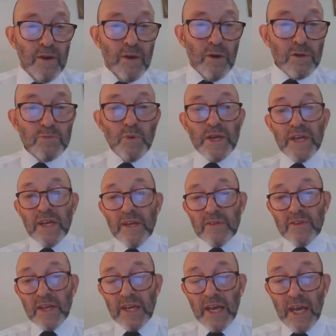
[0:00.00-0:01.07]

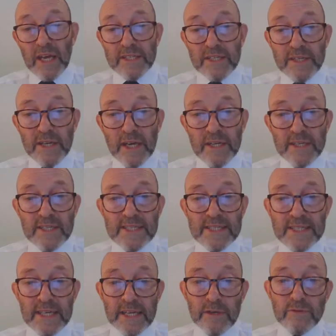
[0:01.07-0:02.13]
Hoodwinking the candidate
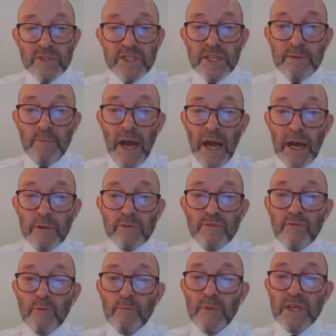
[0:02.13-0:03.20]
singles him out
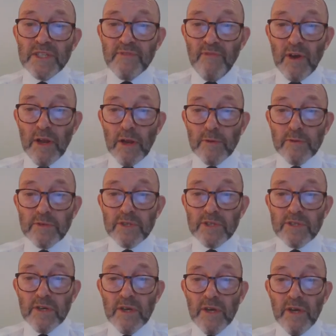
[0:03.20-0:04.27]
from his fellows.